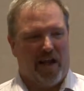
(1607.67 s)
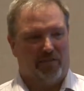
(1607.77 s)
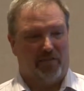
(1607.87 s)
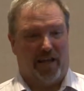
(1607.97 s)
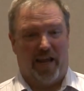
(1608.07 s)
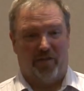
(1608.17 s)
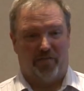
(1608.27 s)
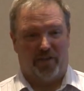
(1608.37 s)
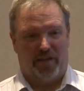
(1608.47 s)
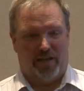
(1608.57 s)
Do they have
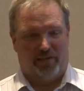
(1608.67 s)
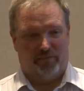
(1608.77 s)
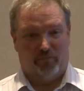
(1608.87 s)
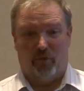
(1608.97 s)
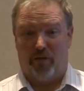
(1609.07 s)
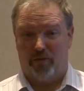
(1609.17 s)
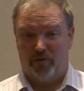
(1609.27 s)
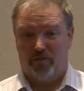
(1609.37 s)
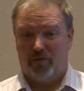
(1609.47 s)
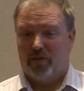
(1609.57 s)
the
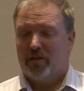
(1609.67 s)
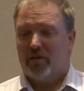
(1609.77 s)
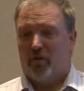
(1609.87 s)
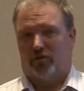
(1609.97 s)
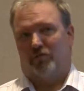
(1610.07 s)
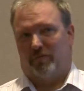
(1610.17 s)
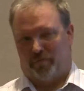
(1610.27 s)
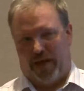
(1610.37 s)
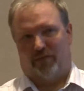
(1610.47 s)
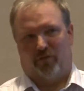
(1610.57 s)
revenue? Or excuse me,
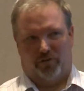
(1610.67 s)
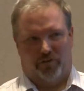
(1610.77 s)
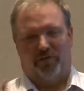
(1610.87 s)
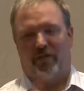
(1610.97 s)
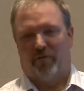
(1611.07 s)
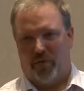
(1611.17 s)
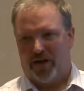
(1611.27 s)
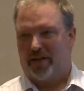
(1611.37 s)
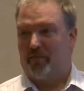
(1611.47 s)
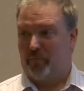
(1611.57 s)
backwards. If they have the money,
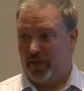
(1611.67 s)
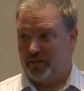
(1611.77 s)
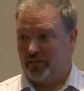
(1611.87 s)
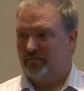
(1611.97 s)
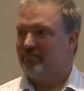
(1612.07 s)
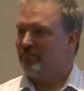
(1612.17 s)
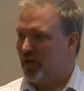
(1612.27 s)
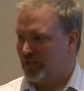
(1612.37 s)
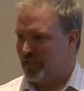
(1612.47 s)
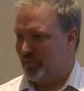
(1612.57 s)
they have a budget.
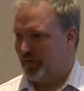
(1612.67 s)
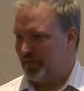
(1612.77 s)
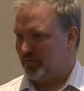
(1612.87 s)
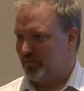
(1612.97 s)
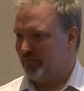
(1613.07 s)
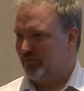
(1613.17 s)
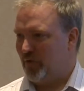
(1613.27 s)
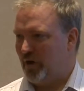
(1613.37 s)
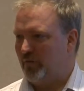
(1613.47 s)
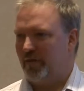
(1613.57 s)
Lots of companies,
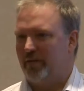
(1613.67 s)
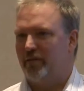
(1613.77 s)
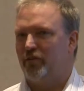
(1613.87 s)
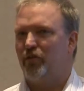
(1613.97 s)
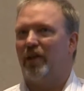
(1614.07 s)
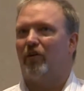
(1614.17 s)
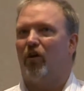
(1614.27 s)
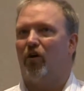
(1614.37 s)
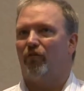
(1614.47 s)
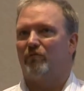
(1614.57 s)
you'll get a
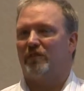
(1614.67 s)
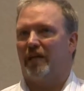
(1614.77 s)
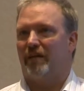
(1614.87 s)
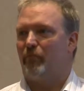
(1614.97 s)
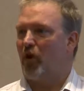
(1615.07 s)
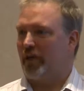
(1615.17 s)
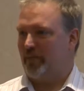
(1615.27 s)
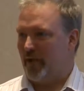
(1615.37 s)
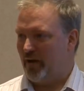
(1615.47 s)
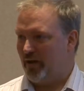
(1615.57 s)
call from, say, Marketing
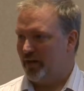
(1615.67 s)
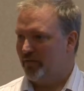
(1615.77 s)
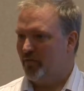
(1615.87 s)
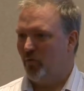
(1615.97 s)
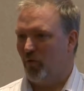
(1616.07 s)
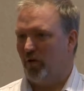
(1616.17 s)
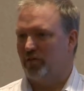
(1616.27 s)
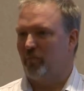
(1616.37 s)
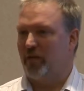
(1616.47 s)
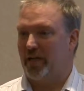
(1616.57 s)
Mary, or
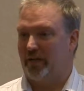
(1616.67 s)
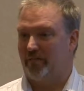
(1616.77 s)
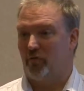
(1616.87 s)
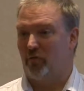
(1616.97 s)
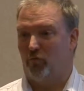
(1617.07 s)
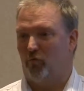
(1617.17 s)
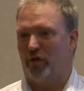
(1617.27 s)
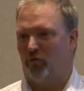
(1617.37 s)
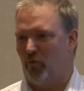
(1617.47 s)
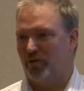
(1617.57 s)
somebody
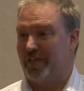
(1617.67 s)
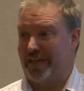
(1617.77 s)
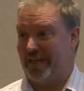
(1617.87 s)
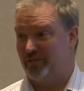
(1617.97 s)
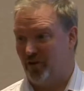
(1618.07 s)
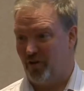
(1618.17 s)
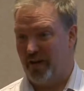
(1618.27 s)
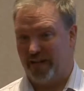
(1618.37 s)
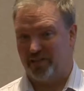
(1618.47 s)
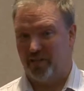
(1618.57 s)
even worse, like an intern
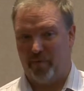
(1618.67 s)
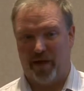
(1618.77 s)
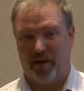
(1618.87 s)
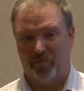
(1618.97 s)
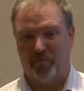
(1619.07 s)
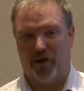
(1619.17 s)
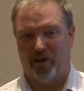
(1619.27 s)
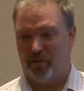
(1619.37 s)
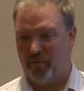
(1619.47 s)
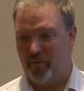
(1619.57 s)
asking about HubSpot
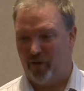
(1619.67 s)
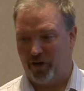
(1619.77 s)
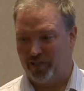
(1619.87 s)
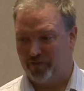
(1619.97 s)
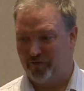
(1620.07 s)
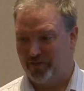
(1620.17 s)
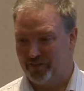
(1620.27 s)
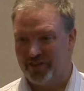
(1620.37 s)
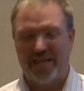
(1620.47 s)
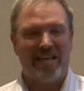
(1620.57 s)
or inbound marketing
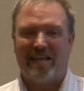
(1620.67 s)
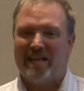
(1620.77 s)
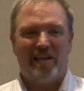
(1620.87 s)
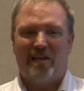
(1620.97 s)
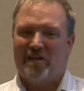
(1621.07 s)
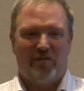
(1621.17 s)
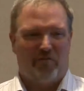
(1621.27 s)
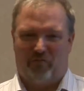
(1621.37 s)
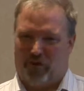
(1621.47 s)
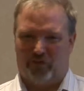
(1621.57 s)
services.
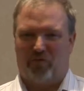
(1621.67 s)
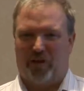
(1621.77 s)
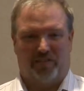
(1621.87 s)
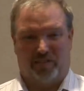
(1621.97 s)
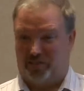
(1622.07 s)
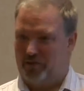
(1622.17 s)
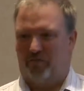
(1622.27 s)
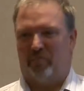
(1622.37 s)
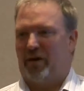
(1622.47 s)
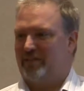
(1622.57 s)
First question is, do you have
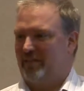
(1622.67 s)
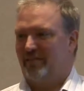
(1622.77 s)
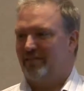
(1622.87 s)
a budget?